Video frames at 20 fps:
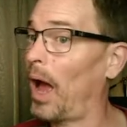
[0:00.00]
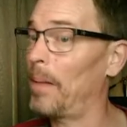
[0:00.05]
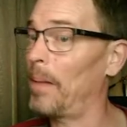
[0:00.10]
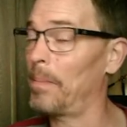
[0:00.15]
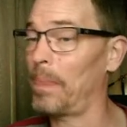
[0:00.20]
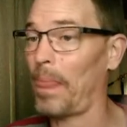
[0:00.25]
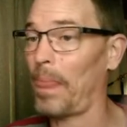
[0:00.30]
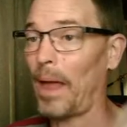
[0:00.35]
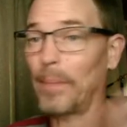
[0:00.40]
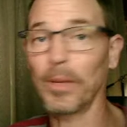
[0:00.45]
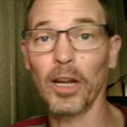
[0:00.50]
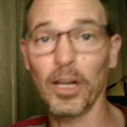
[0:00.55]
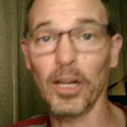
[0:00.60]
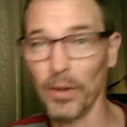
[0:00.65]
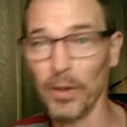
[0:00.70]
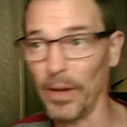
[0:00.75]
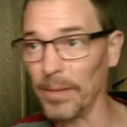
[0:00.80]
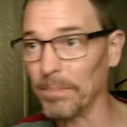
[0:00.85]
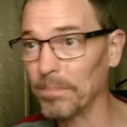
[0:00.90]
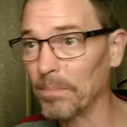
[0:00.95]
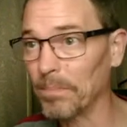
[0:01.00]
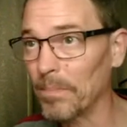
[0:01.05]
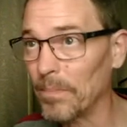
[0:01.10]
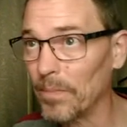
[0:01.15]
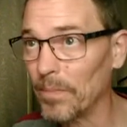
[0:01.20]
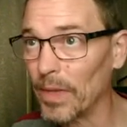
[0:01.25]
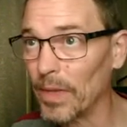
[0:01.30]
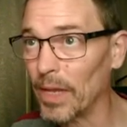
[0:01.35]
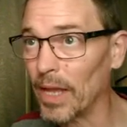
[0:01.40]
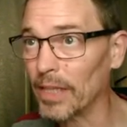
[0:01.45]
I'm going to do it.
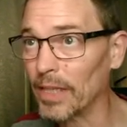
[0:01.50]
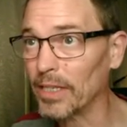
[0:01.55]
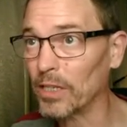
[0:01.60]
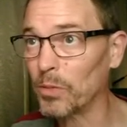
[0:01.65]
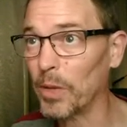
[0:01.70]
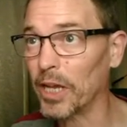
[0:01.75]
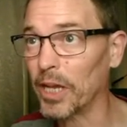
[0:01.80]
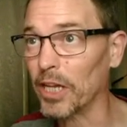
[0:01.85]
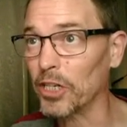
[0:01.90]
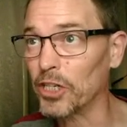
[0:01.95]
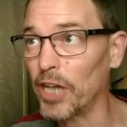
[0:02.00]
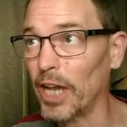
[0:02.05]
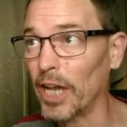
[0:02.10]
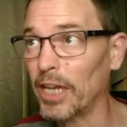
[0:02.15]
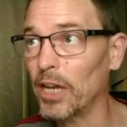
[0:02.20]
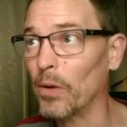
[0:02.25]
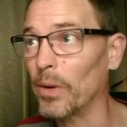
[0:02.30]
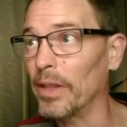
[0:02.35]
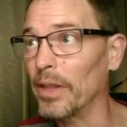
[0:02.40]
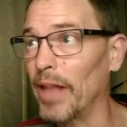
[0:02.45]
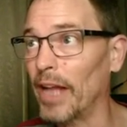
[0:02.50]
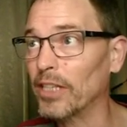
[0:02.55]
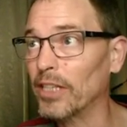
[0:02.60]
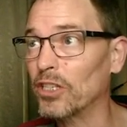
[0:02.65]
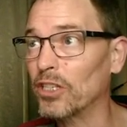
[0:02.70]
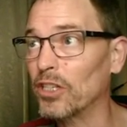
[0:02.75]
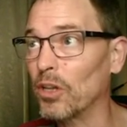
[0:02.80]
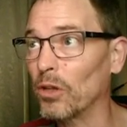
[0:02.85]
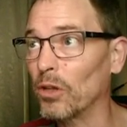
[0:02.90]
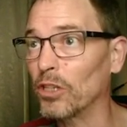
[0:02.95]
It says we can check here, and that's
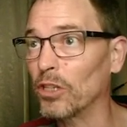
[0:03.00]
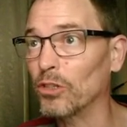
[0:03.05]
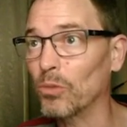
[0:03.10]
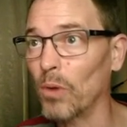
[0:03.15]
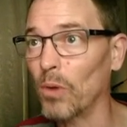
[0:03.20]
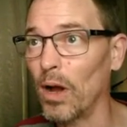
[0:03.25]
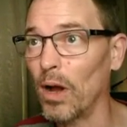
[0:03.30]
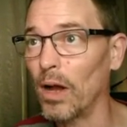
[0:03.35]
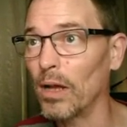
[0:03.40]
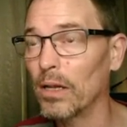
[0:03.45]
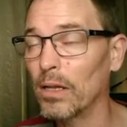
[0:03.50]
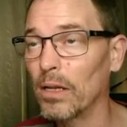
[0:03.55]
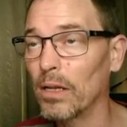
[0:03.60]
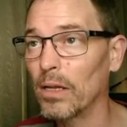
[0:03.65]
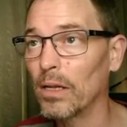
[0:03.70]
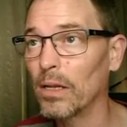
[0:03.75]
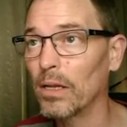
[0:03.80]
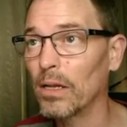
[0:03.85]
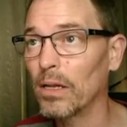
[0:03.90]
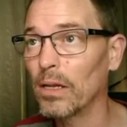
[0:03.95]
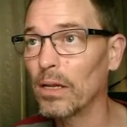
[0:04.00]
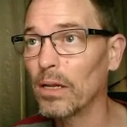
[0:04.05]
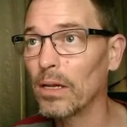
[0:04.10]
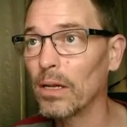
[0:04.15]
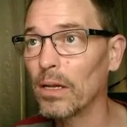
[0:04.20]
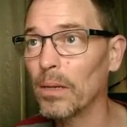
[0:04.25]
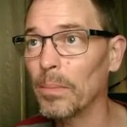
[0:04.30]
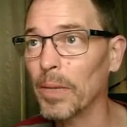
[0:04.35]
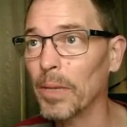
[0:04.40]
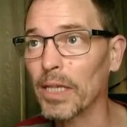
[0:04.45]
still a draw.
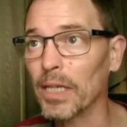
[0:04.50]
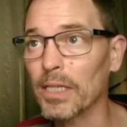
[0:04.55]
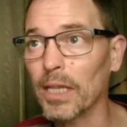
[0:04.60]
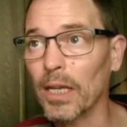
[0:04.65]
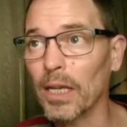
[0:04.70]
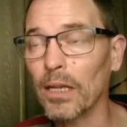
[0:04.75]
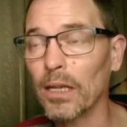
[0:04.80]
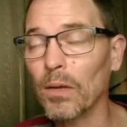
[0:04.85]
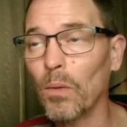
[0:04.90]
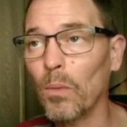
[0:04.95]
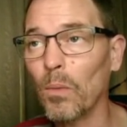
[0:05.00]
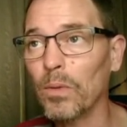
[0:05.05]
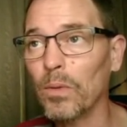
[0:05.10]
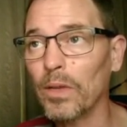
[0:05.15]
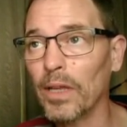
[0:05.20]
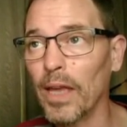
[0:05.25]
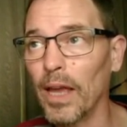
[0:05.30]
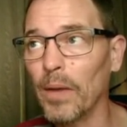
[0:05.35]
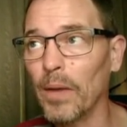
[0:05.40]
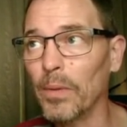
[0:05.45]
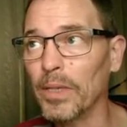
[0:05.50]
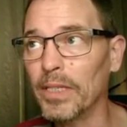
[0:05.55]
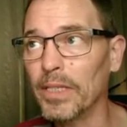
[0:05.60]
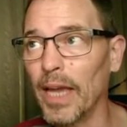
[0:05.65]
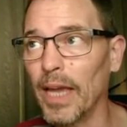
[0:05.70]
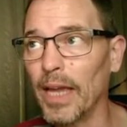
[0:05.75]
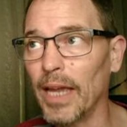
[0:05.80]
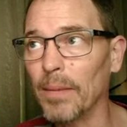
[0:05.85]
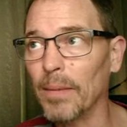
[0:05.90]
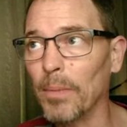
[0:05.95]
Because the king would
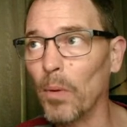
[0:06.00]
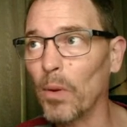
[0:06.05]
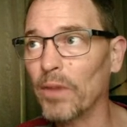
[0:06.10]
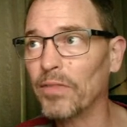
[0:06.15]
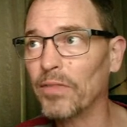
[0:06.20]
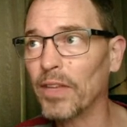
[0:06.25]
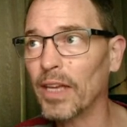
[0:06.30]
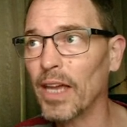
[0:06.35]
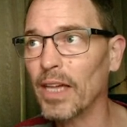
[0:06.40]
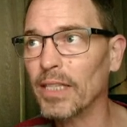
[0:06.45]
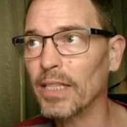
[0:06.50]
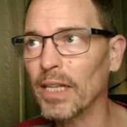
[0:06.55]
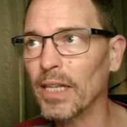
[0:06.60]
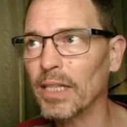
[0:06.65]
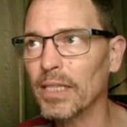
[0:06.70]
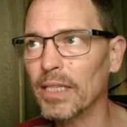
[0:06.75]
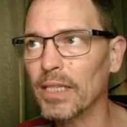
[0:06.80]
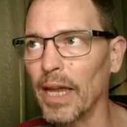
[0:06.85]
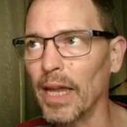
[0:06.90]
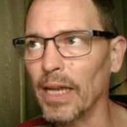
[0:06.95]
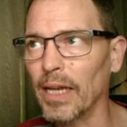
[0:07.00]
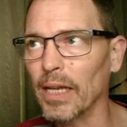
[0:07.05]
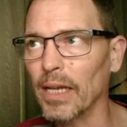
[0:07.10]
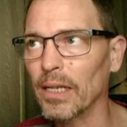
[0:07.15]
take it. But what if the king didn't take it?